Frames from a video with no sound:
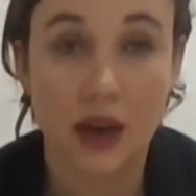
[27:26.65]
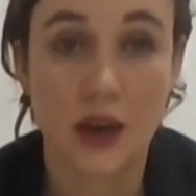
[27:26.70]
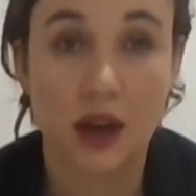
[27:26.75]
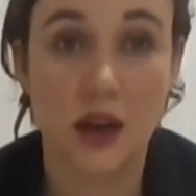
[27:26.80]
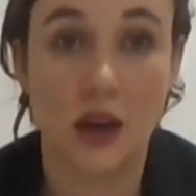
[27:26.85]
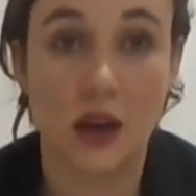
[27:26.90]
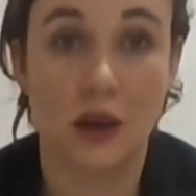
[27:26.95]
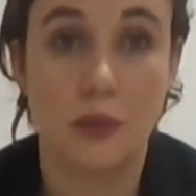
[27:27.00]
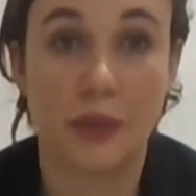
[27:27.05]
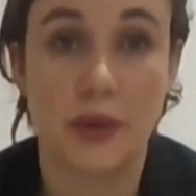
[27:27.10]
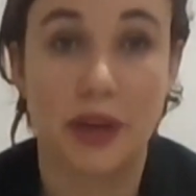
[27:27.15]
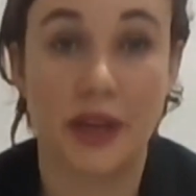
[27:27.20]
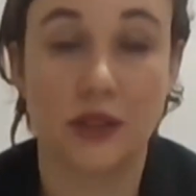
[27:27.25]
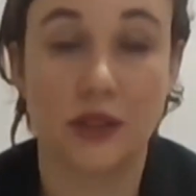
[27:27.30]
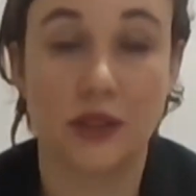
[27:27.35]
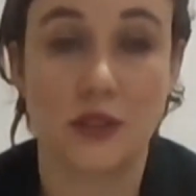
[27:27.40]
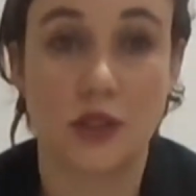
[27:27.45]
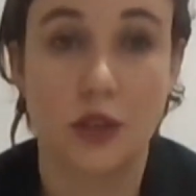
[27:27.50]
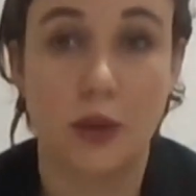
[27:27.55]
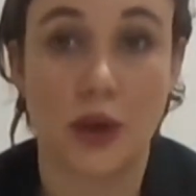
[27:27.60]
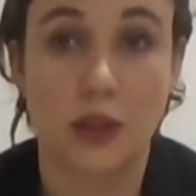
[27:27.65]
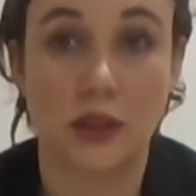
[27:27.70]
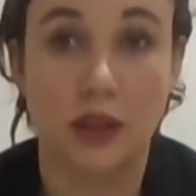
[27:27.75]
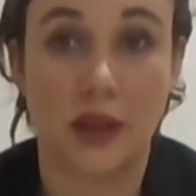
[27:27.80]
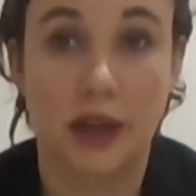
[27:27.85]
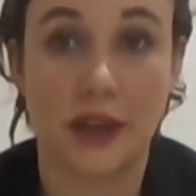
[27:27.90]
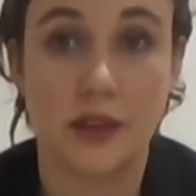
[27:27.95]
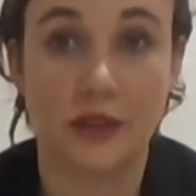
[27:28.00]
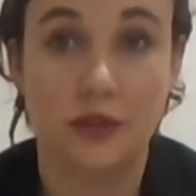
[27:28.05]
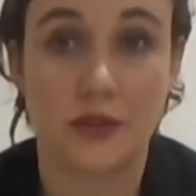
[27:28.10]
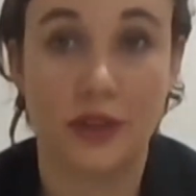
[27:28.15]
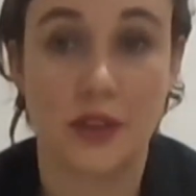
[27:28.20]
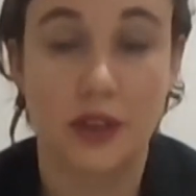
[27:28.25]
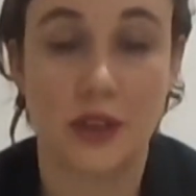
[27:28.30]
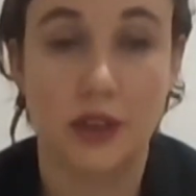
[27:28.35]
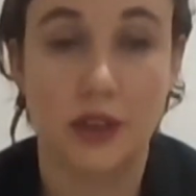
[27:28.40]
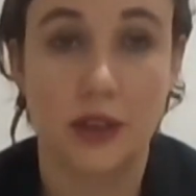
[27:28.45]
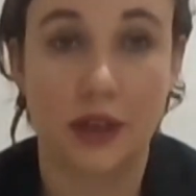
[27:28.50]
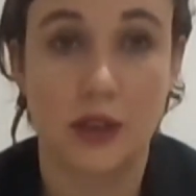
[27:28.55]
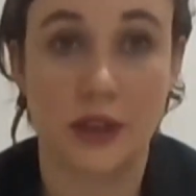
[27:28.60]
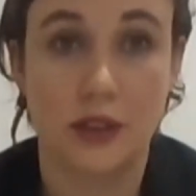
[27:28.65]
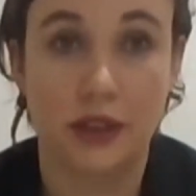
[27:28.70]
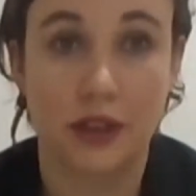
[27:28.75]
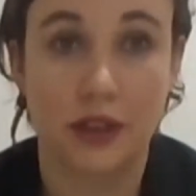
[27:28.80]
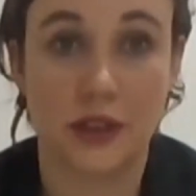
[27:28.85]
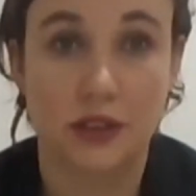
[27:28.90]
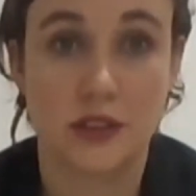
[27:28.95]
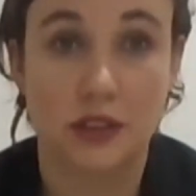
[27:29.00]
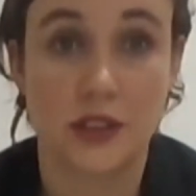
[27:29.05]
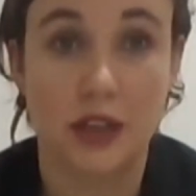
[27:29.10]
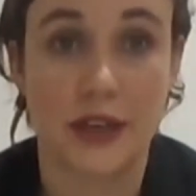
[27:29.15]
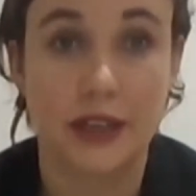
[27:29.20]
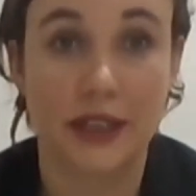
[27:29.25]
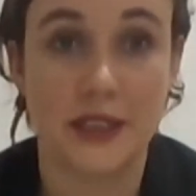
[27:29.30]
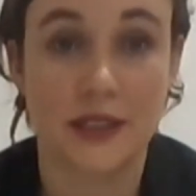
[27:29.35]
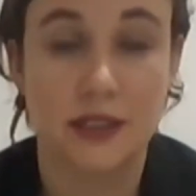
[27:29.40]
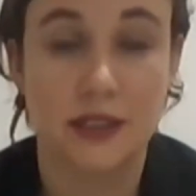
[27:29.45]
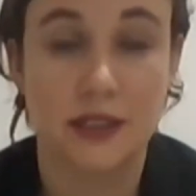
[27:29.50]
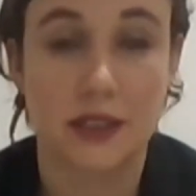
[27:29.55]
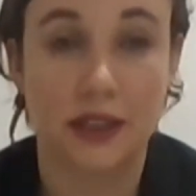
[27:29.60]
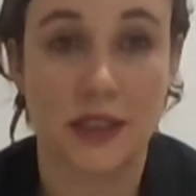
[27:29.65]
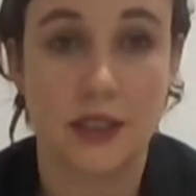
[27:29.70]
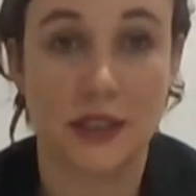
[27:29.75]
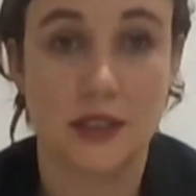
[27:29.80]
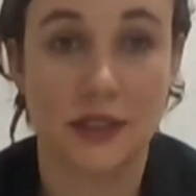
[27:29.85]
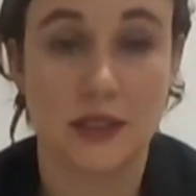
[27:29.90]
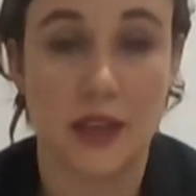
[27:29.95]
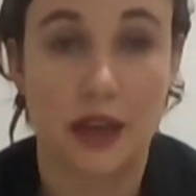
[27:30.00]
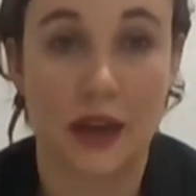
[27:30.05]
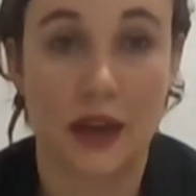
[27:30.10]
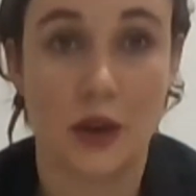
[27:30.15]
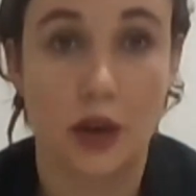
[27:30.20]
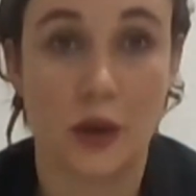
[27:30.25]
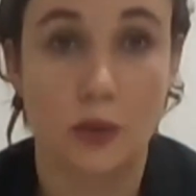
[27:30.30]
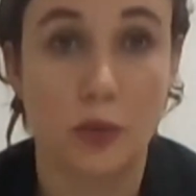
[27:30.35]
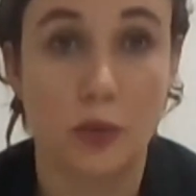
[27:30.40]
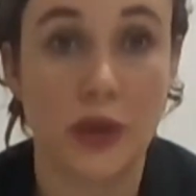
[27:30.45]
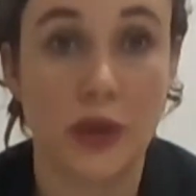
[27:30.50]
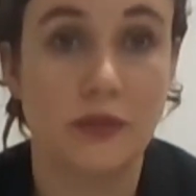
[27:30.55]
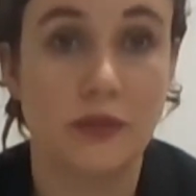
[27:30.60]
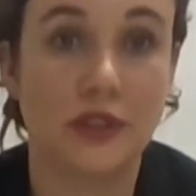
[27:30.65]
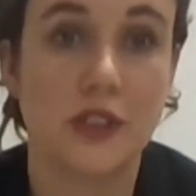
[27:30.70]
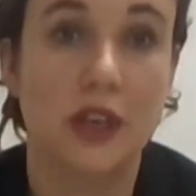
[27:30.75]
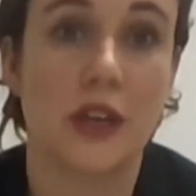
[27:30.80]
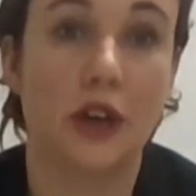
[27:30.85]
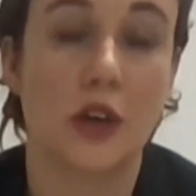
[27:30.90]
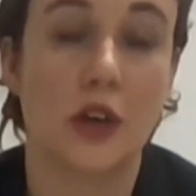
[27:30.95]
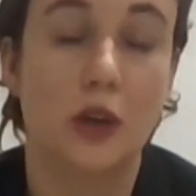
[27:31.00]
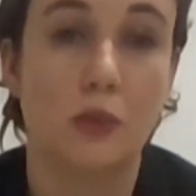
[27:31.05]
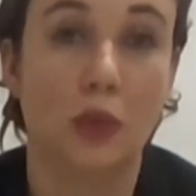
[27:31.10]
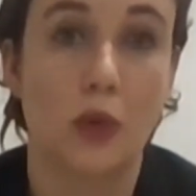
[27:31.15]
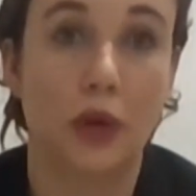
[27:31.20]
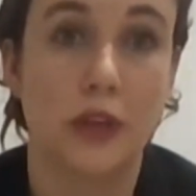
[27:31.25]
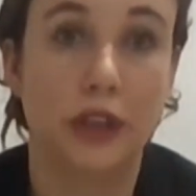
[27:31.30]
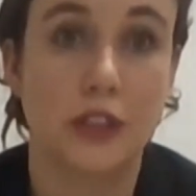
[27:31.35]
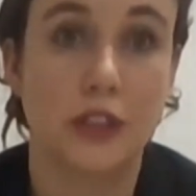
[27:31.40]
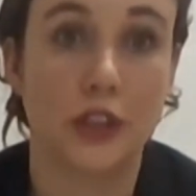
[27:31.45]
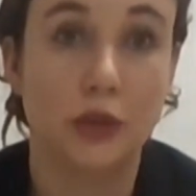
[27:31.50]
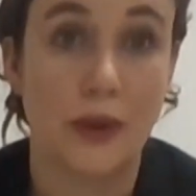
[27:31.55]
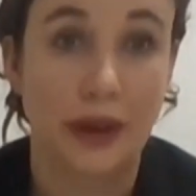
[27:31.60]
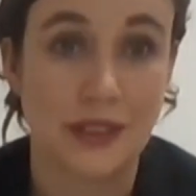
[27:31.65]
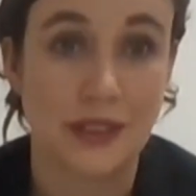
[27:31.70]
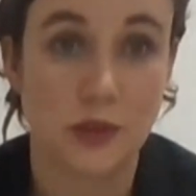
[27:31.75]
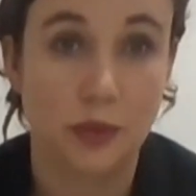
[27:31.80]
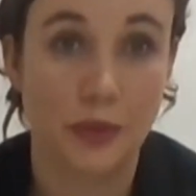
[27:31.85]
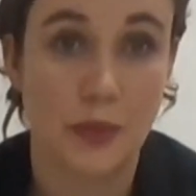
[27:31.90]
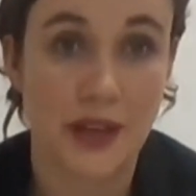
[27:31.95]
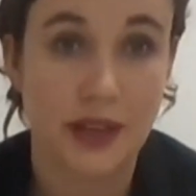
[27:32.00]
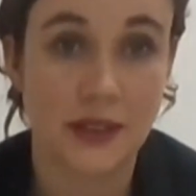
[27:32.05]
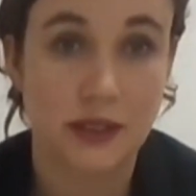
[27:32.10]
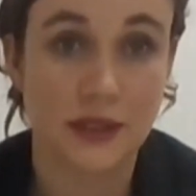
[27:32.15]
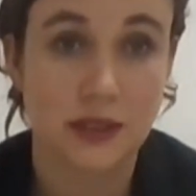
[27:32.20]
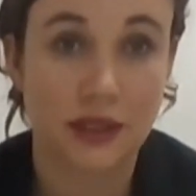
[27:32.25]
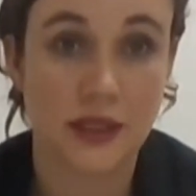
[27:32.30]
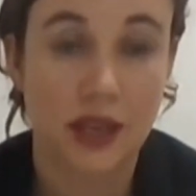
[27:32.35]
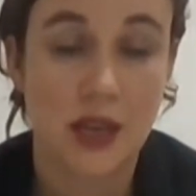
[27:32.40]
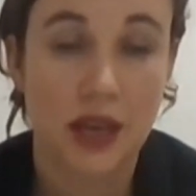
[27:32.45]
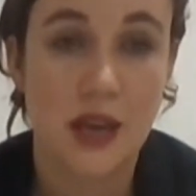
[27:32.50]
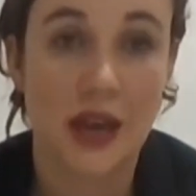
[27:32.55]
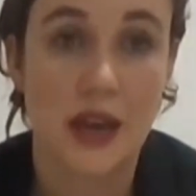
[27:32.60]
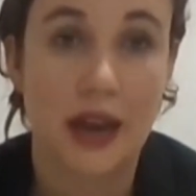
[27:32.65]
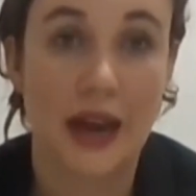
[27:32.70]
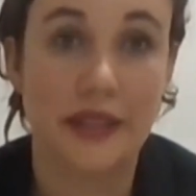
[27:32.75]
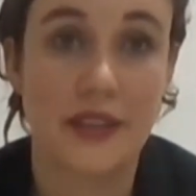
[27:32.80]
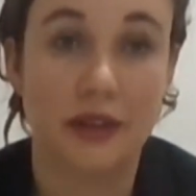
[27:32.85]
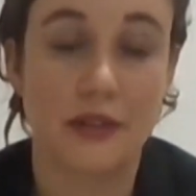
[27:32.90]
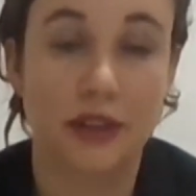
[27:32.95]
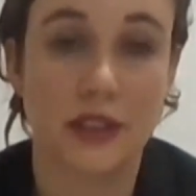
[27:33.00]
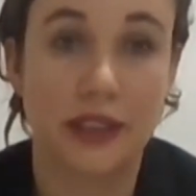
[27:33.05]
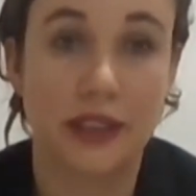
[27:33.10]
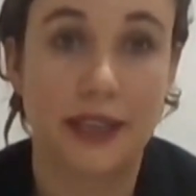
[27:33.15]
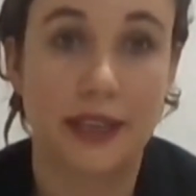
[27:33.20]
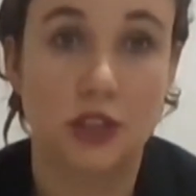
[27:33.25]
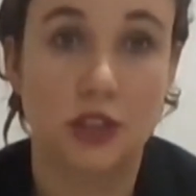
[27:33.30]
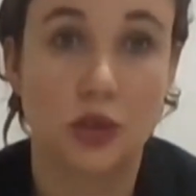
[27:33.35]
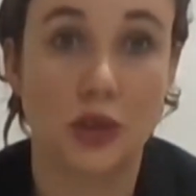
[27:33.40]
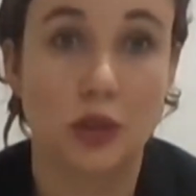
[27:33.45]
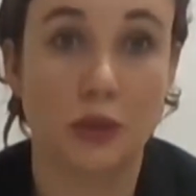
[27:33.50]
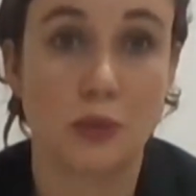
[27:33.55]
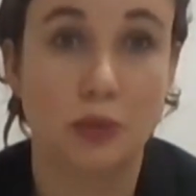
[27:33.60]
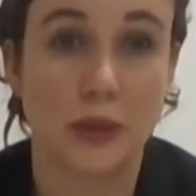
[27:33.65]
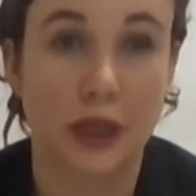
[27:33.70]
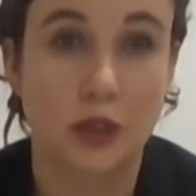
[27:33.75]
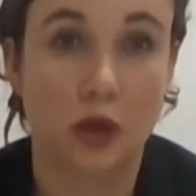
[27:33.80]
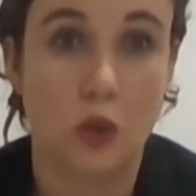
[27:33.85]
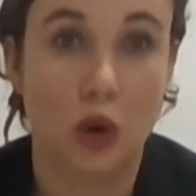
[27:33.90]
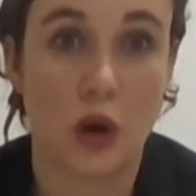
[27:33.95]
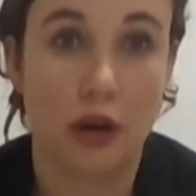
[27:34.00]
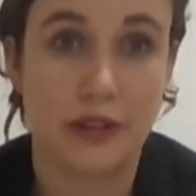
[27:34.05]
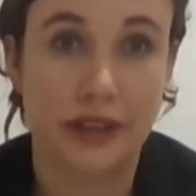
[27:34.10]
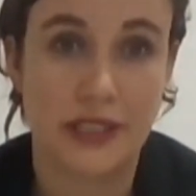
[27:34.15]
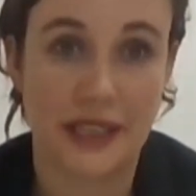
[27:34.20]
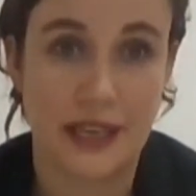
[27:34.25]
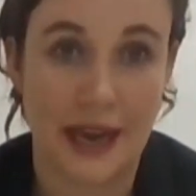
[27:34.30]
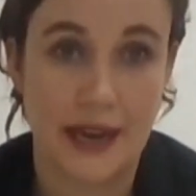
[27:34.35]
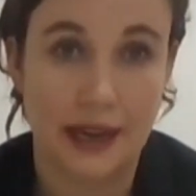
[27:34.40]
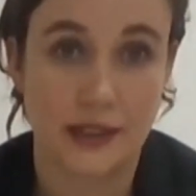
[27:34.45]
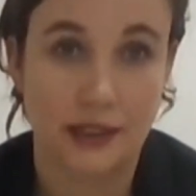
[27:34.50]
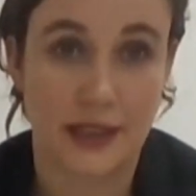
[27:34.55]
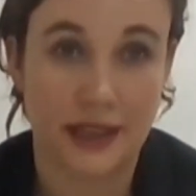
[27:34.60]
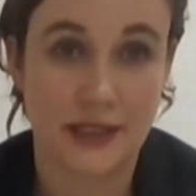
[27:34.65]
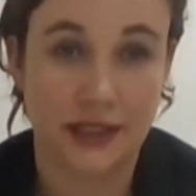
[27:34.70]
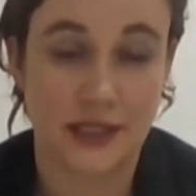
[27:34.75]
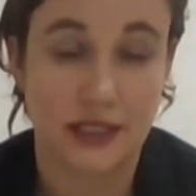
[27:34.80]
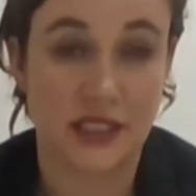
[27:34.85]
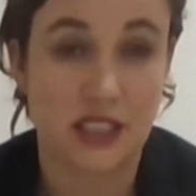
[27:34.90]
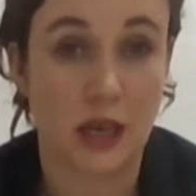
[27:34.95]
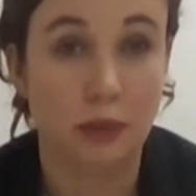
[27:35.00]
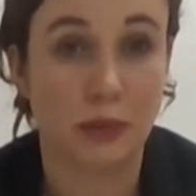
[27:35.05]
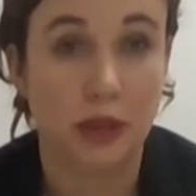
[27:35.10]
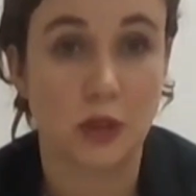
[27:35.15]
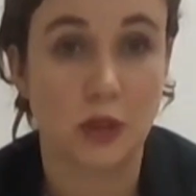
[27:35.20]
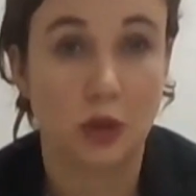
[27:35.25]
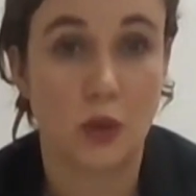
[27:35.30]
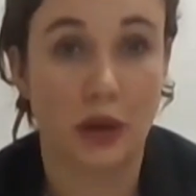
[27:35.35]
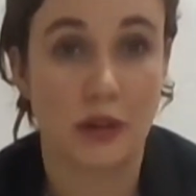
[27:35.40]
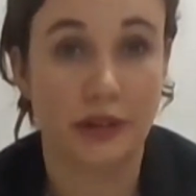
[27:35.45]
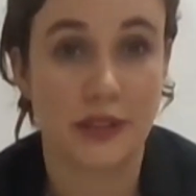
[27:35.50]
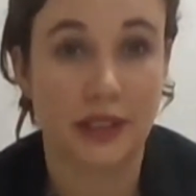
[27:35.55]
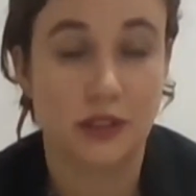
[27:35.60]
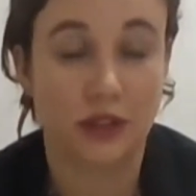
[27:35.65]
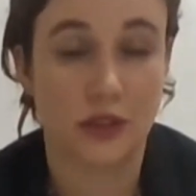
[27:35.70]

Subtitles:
And so a lot of the studies and things that we have done are more US based, and they relate to the blood quality and analyzing that blood quality.